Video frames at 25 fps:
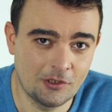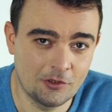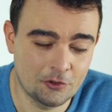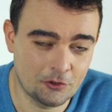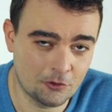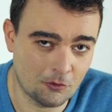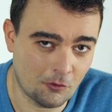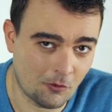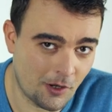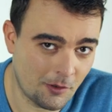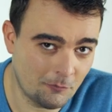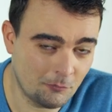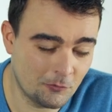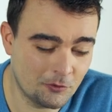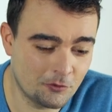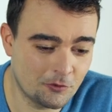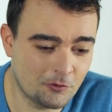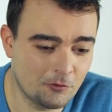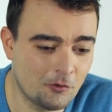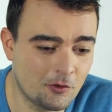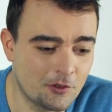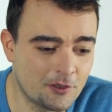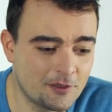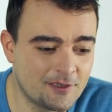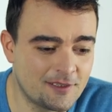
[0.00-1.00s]
So I'm
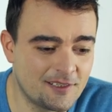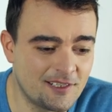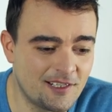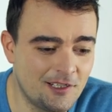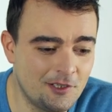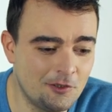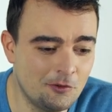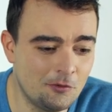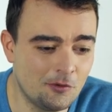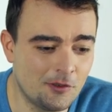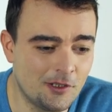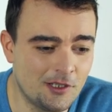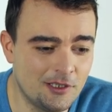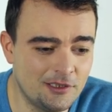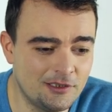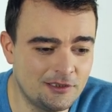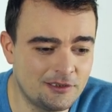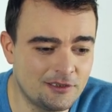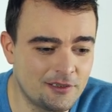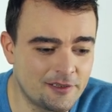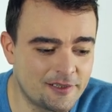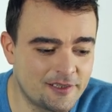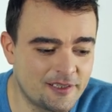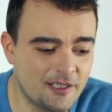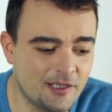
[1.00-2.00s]
gonna tell you a
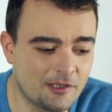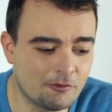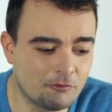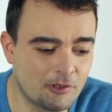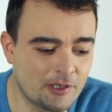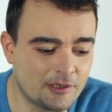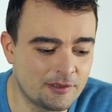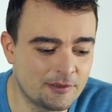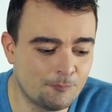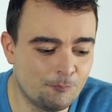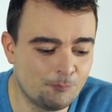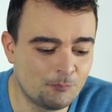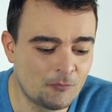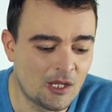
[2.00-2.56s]
little secret.